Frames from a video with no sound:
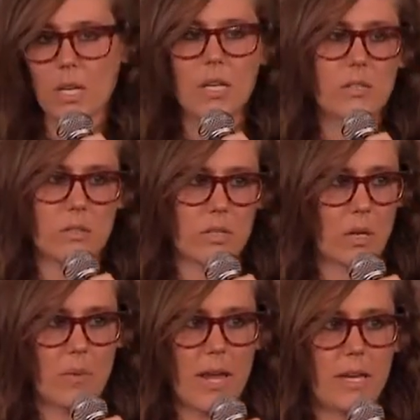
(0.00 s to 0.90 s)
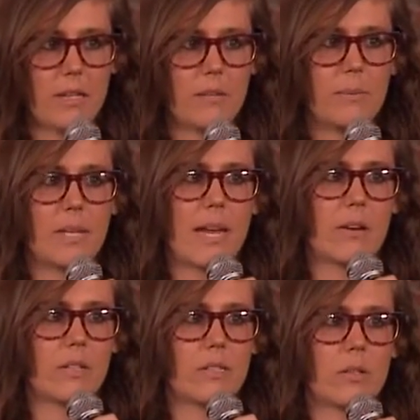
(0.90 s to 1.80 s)
He's losing weight, but now
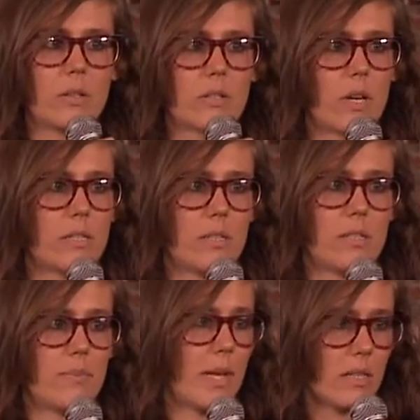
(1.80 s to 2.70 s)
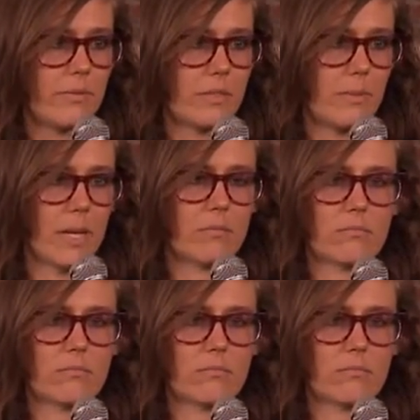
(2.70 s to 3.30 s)
he's too exhausted to make love to me.